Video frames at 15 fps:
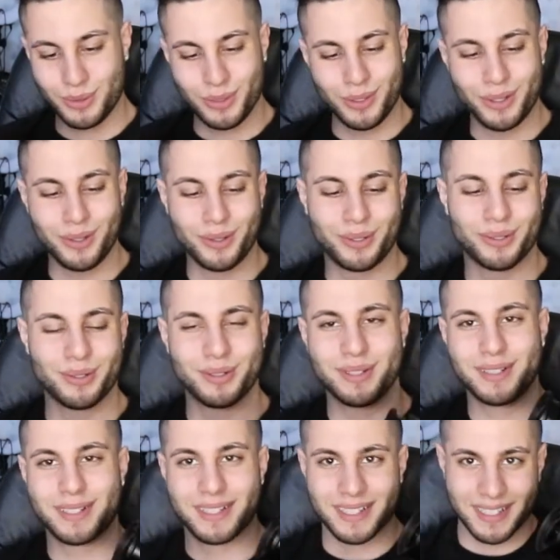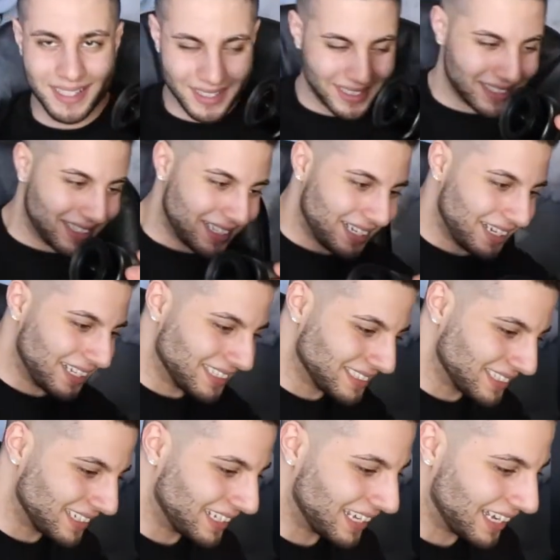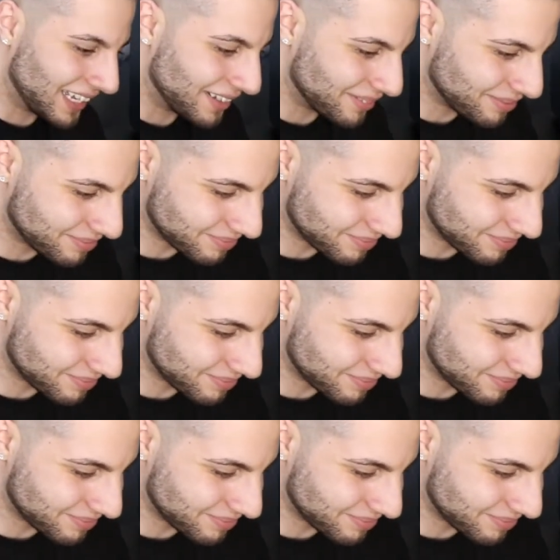Woo! Let's look at that.